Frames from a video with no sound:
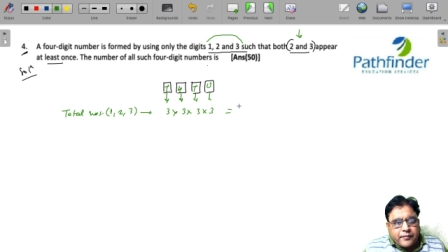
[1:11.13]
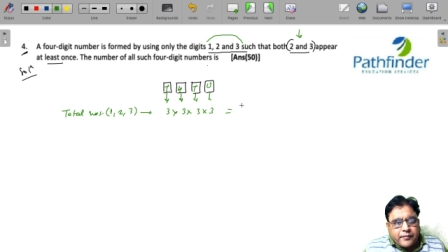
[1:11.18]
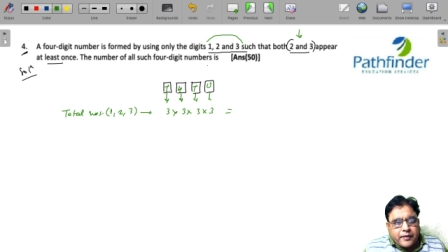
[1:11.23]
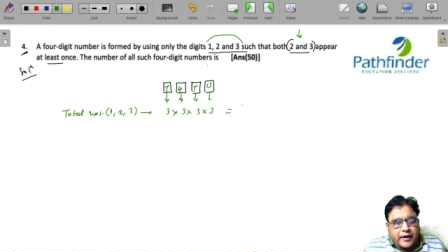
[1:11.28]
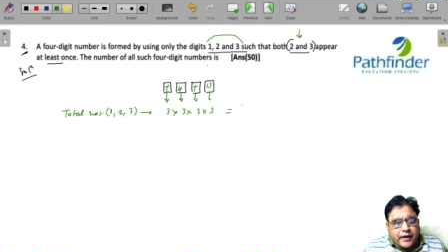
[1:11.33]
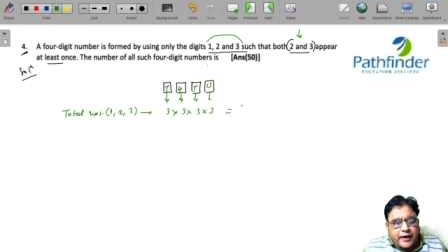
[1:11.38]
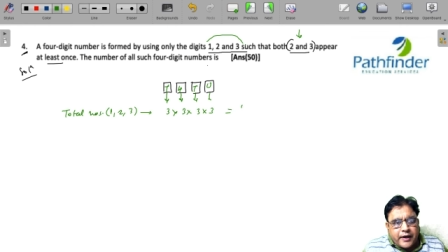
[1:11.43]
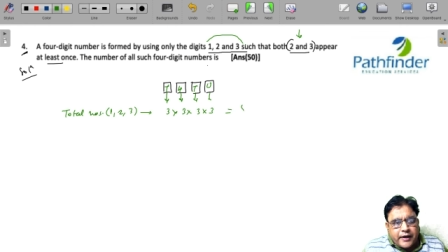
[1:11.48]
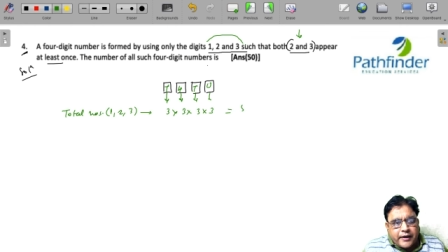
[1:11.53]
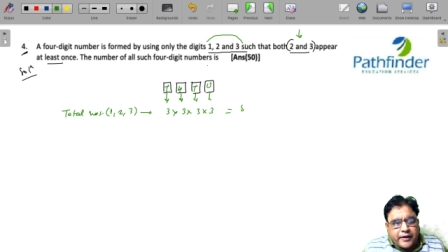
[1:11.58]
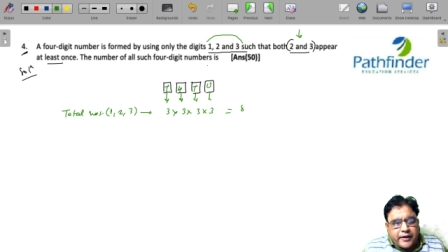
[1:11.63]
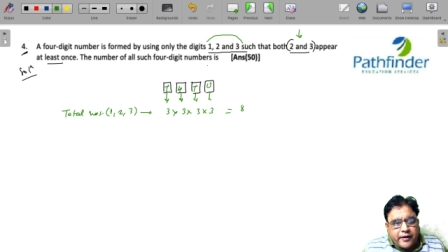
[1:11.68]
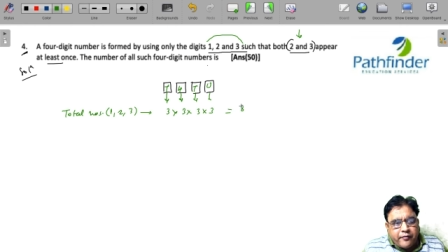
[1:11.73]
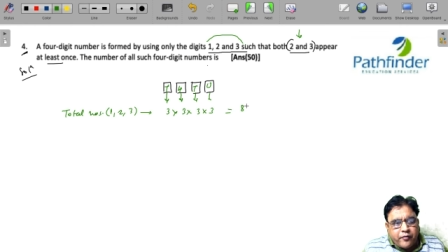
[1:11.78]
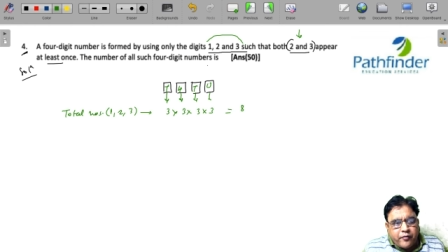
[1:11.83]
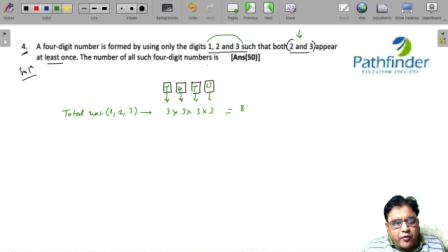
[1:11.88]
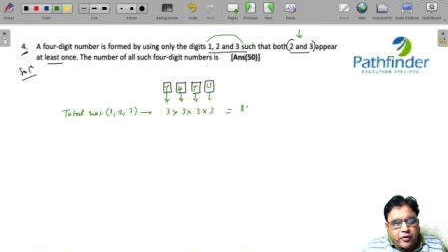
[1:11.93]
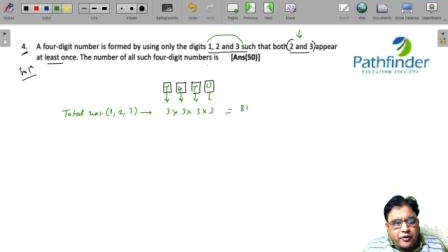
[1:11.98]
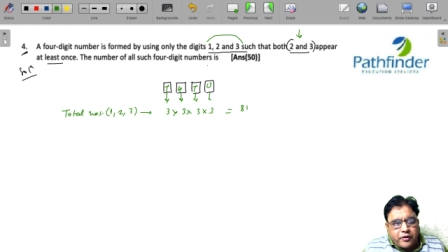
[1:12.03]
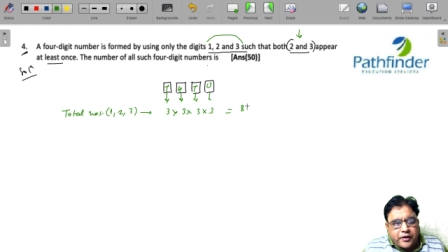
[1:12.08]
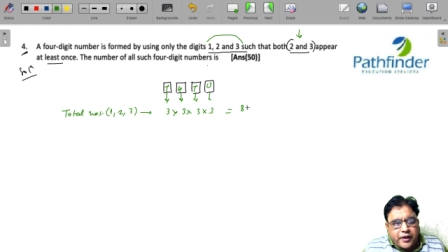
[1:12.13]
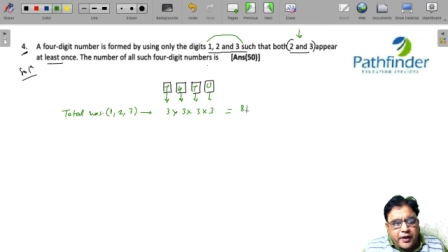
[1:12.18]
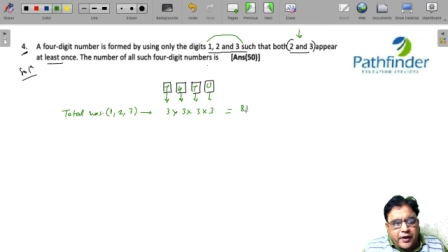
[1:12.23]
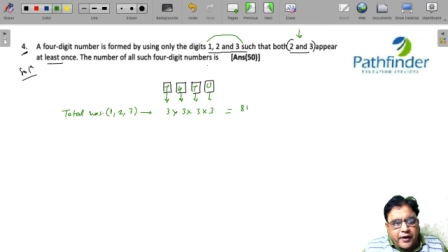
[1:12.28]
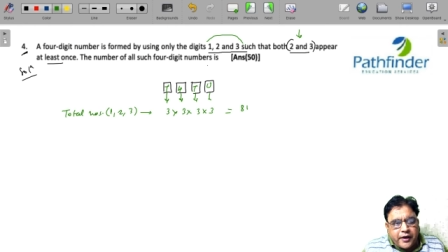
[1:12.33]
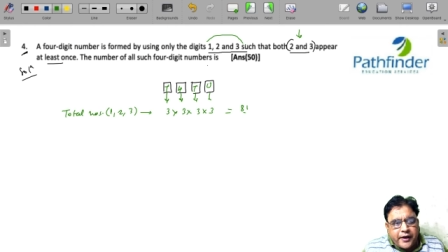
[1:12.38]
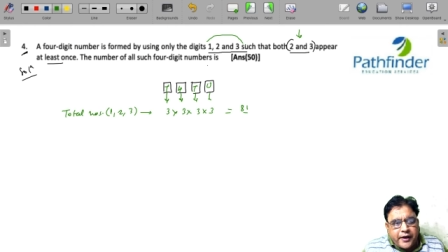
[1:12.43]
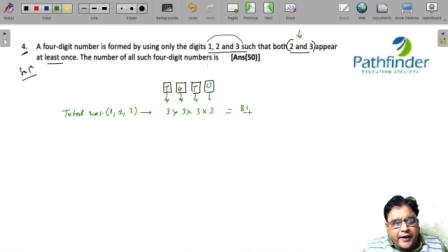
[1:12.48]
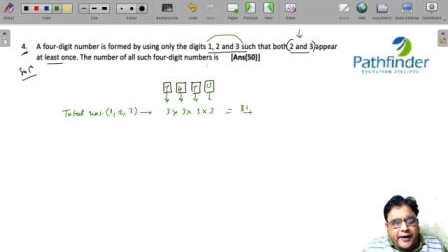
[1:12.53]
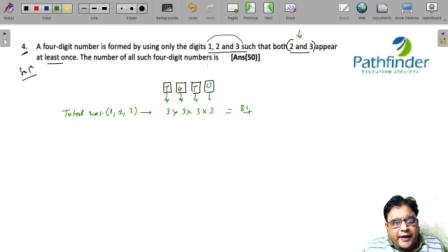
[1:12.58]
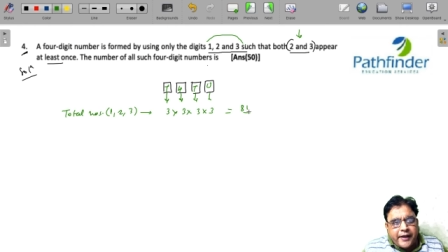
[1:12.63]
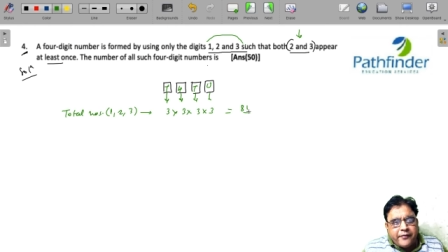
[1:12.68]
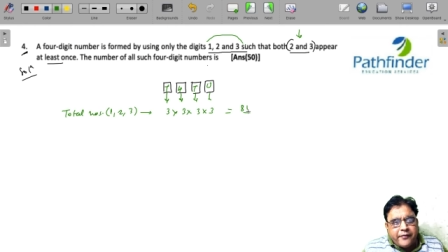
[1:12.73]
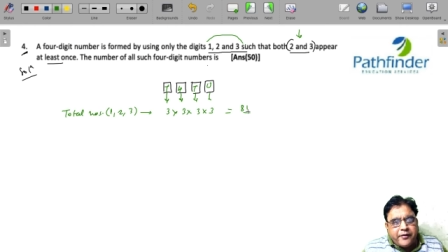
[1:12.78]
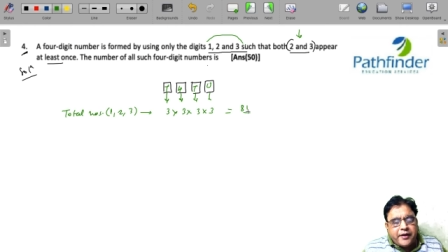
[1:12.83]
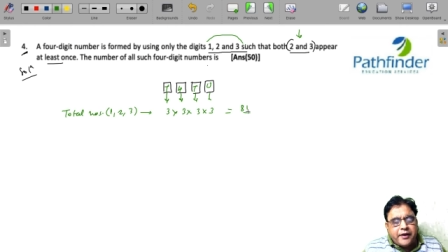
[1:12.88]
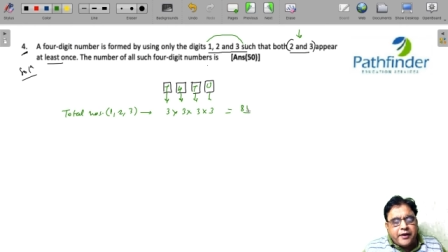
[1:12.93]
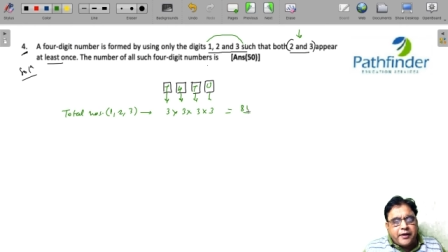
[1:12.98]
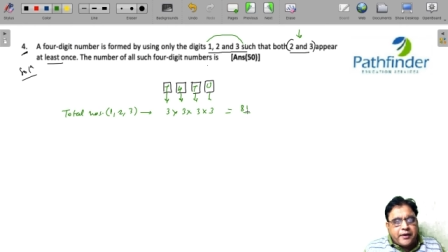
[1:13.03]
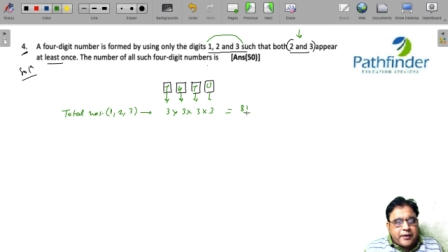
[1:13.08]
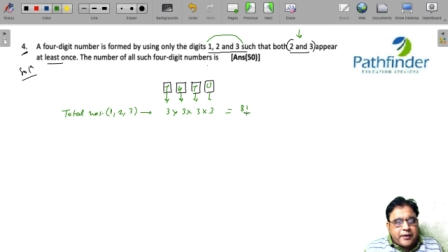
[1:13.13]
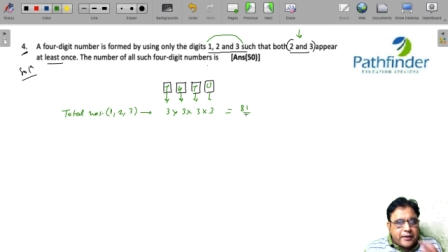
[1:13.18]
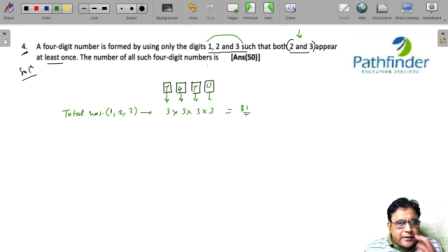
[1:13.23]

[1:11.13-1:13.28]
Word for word: And therefore there are 81